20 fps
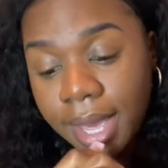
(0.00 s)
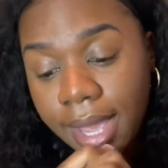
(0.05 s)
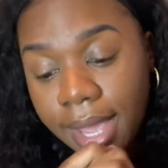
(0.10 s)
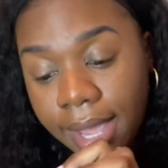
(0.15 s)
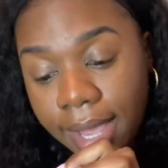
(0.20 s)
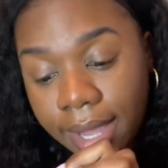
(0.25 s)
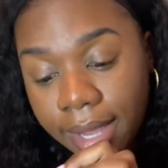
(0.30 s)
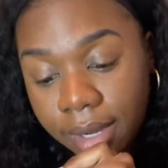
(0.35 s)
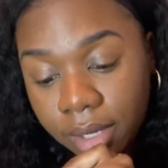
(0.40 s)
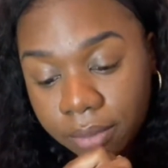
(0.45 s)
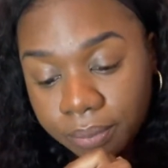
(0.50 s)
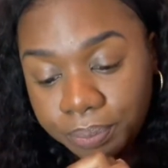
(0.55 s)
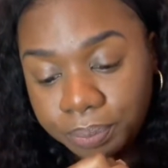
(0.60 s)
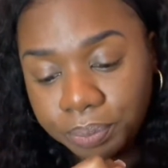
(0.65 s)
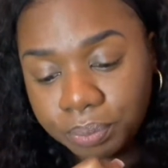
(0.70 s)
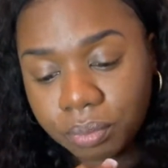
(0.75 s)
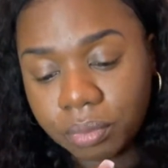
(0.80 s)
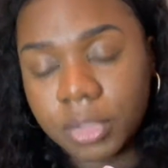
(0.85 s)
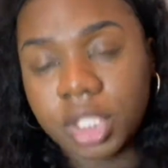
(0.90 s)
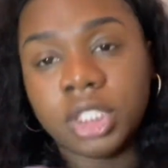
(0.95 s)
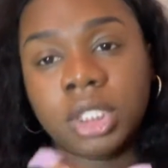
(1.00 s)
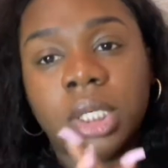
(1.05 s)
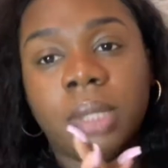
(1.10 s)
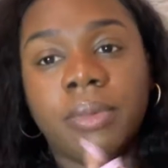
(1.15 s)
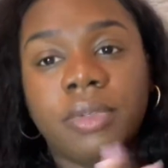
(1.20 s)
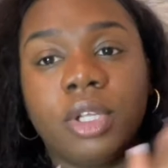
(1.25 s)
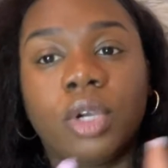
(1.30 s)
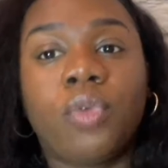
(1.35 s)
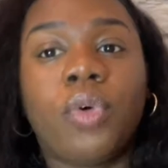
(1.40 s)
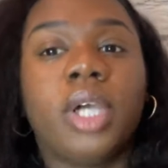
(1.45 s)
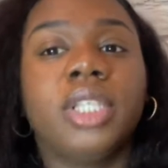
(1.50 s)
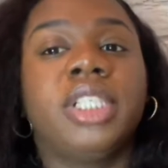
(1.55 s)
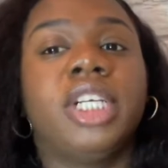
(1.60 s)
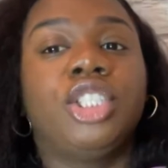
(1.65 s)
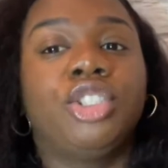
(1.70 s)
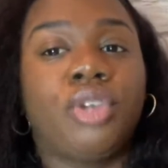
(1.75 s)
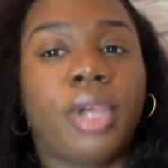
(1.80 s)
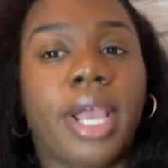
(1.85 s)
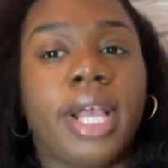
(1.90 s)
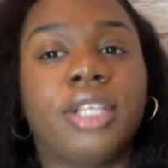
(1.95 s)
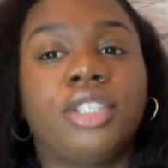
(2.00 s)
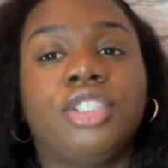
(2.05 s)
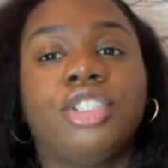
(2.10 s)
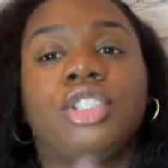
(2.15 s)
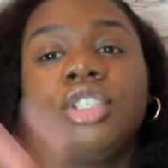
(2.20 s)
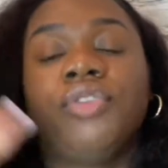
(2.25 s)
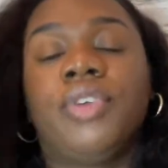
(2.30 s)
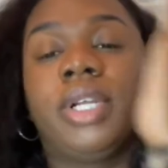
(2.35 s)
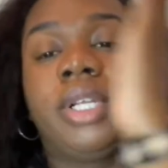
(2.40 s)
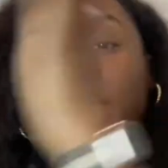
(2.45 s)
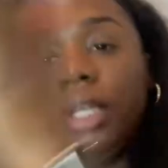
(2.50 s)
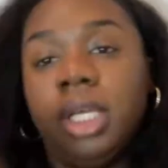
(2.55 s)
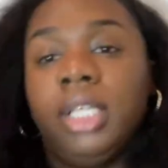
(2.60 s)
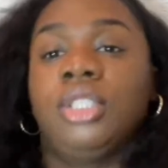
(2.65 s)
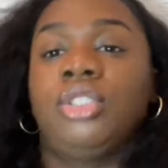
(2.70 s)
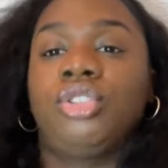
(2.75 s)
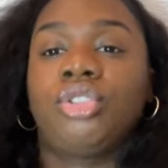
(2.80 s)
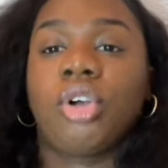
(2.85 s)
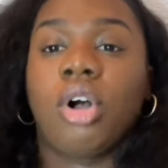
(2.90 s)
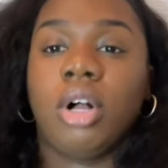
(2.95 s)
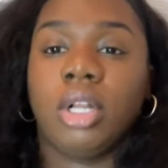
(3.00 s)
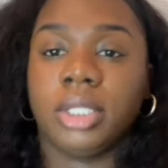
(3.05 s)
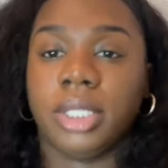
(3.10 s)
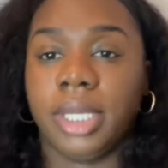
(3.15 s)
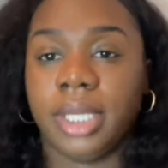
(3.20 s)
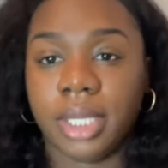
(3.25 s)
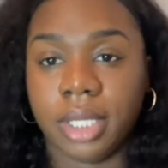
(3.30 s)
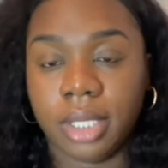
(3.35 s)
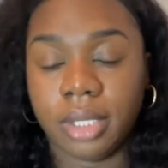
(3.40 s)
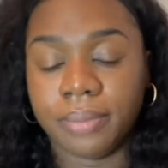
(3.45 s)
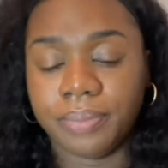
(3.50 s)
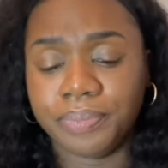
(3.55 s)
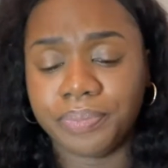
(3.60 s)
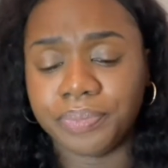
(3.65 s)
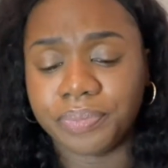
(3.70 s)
And some of the questions that you answer is already installed in it.